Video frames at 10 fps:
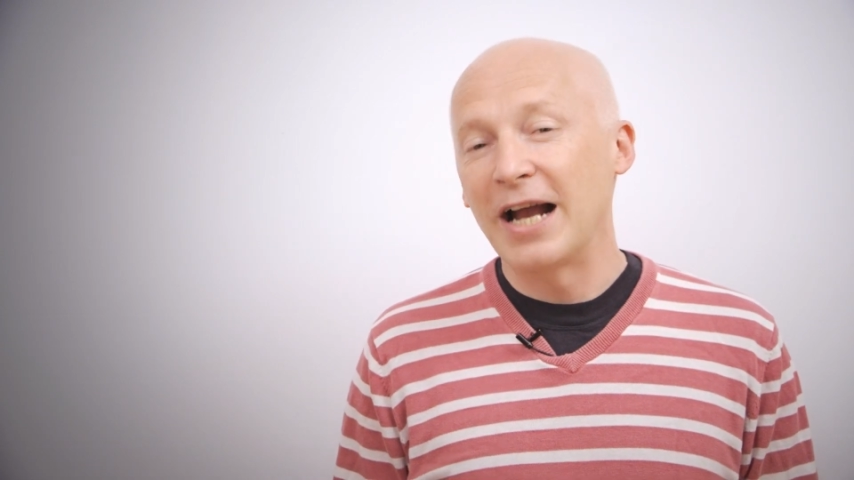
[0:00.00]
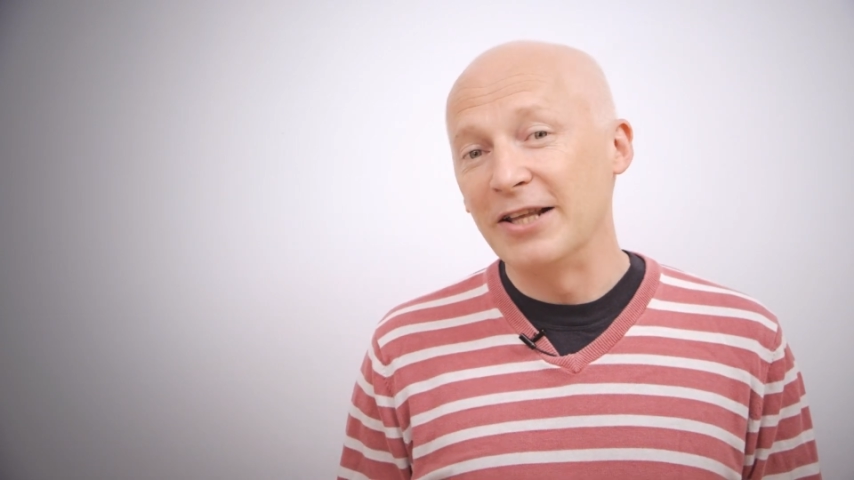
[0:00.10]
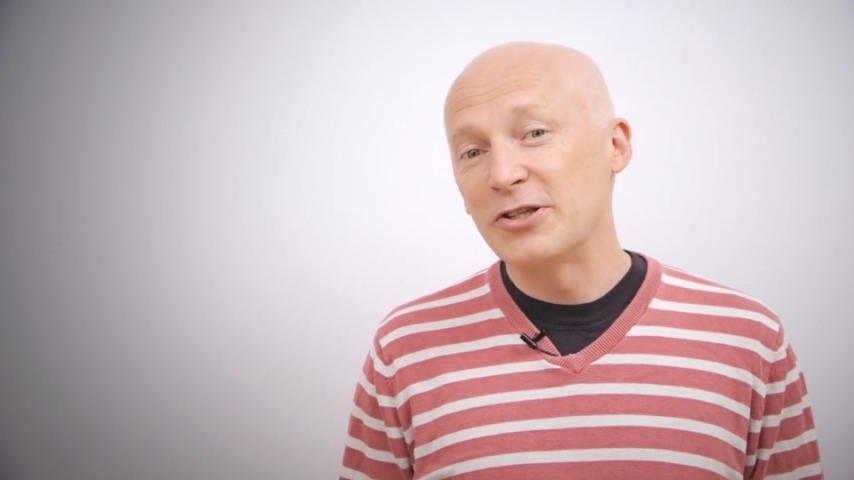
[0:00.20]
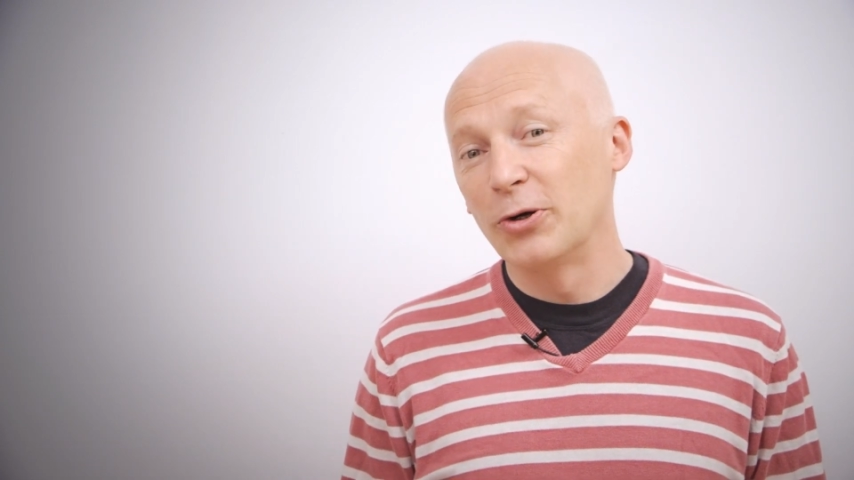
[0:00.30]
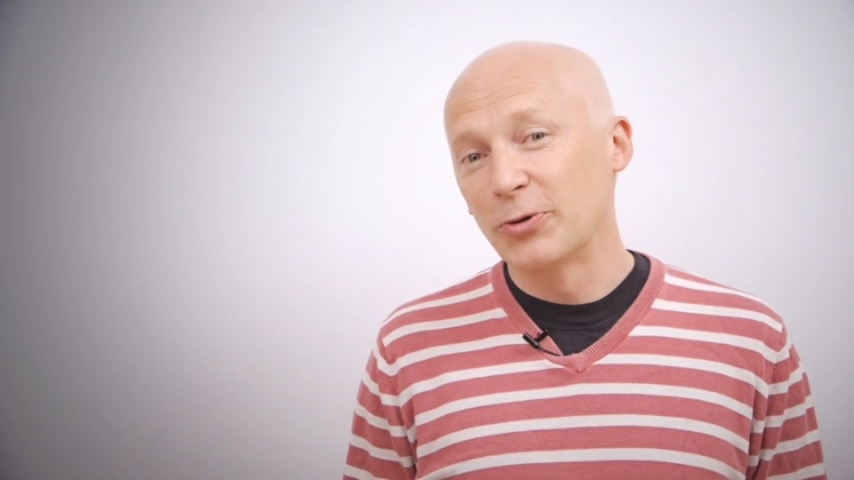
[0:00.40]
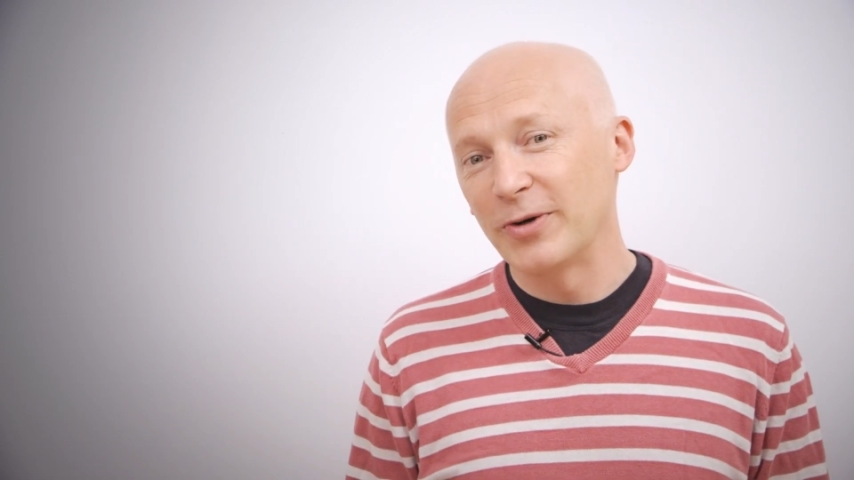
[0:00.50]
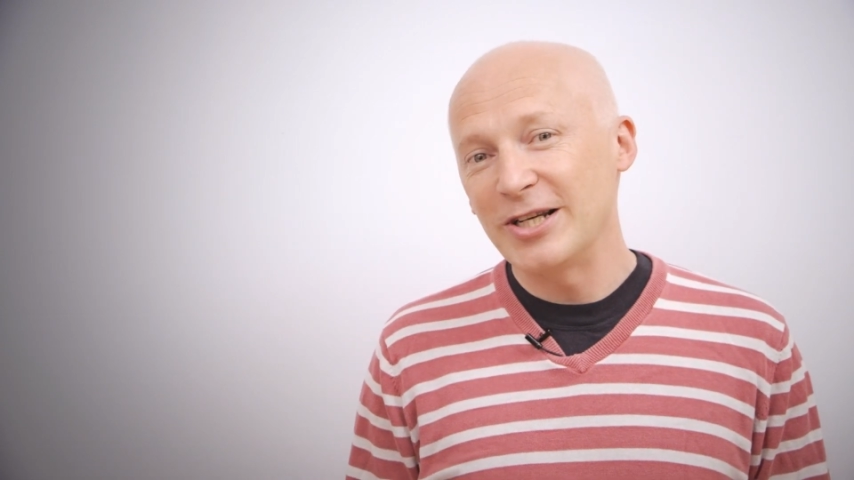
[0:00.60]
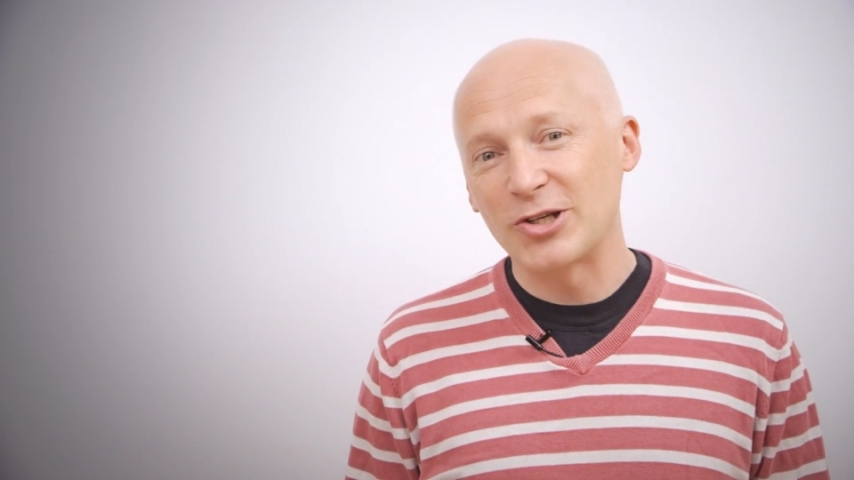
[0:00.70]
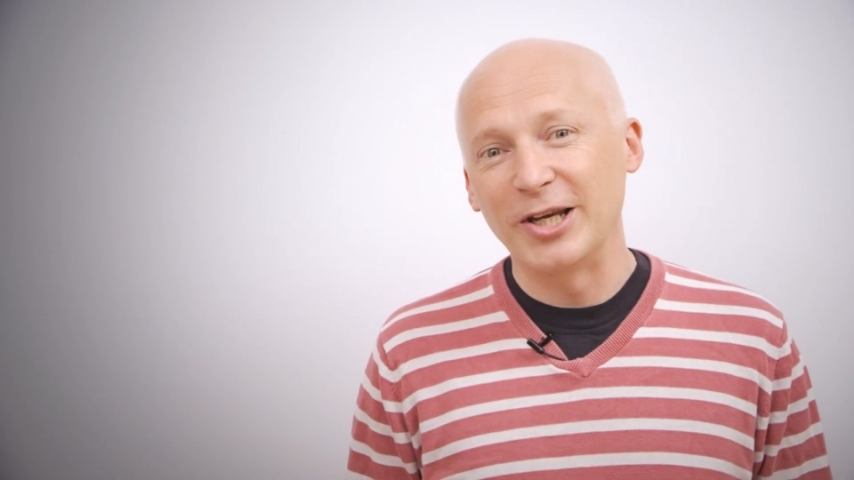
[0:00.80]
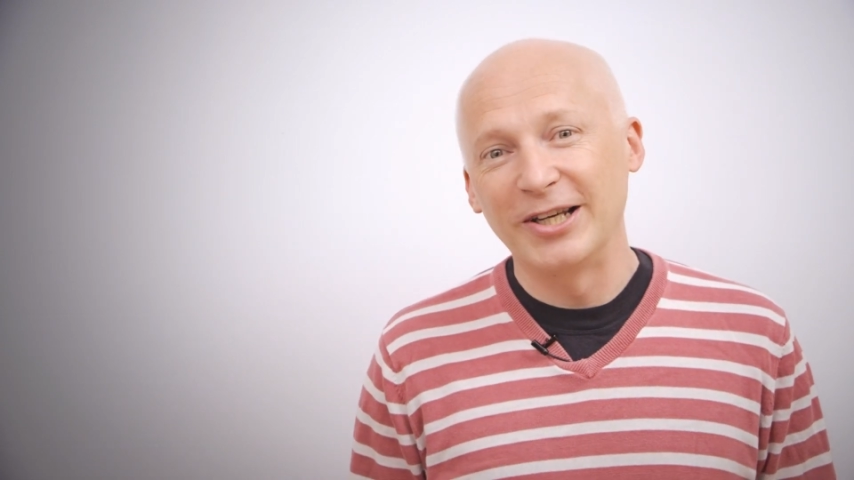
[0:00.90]
And you're
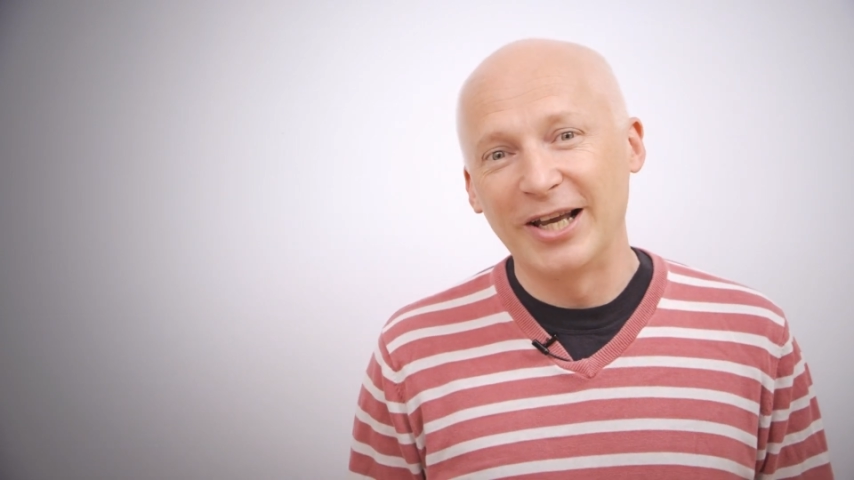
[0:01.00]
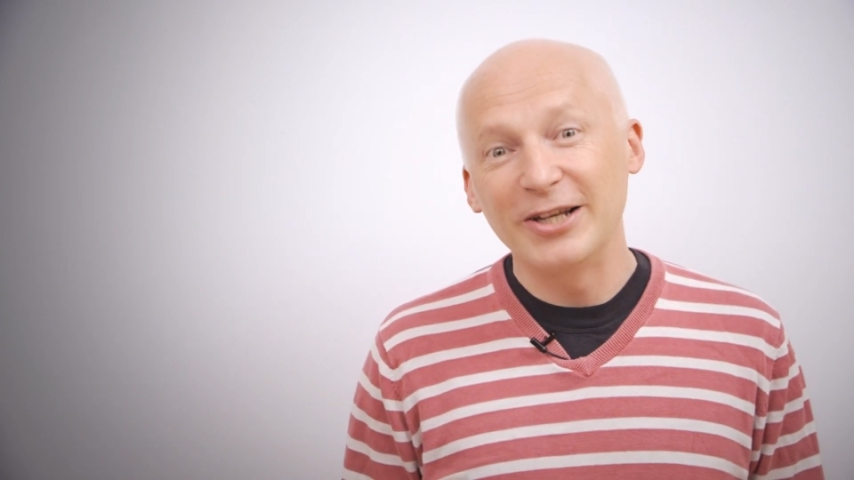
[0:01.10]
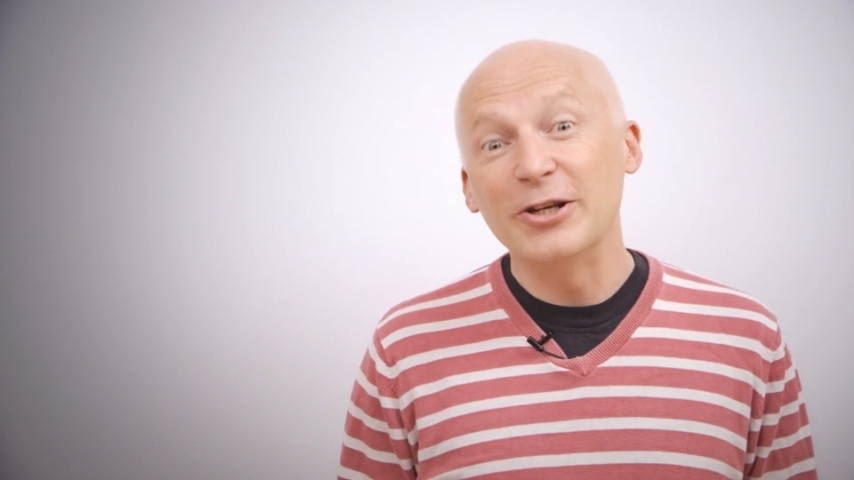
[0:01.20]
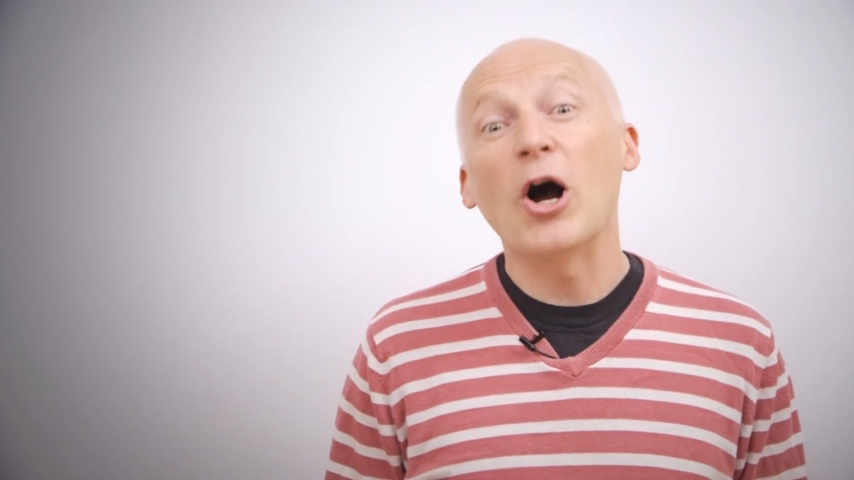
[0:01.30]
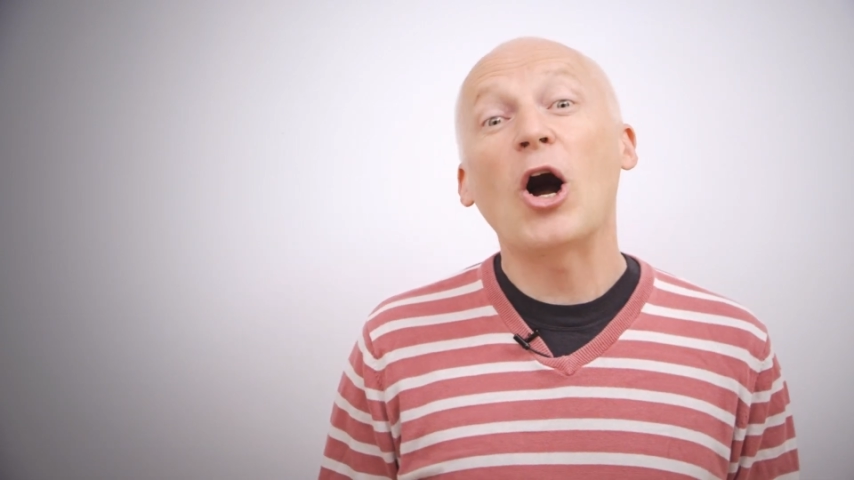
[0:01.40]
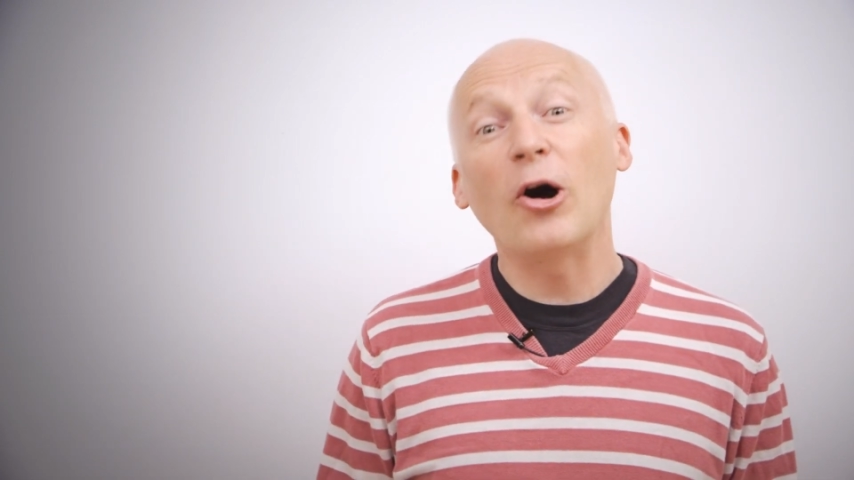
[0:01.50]
reaching a